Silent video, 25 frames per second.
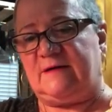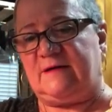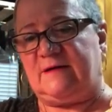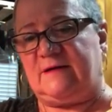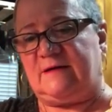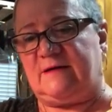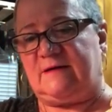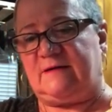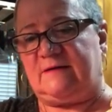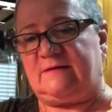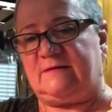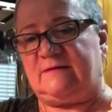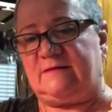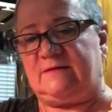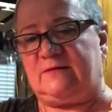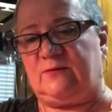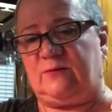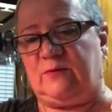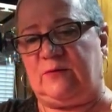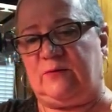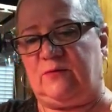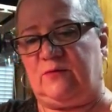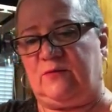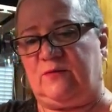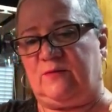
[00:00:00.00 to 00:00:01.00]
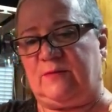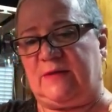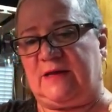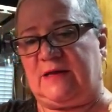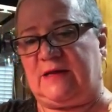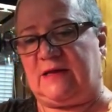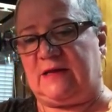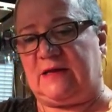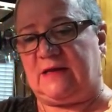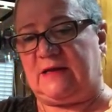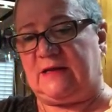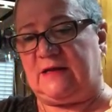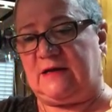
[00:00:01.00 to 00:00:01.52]
and we won't
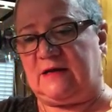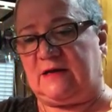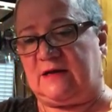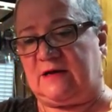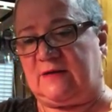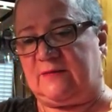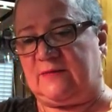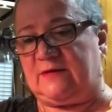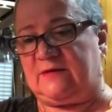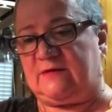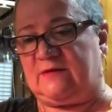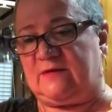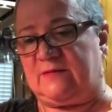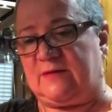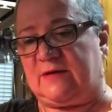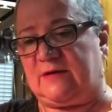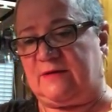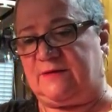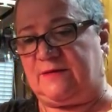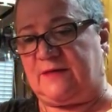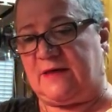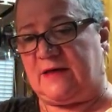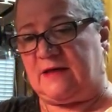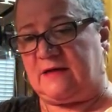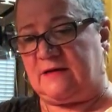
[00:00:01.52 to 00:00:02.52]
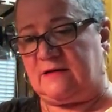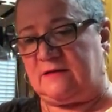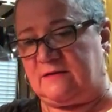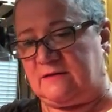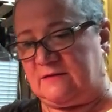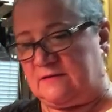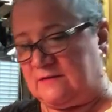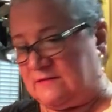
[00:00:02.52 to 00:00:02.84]
make any comments about that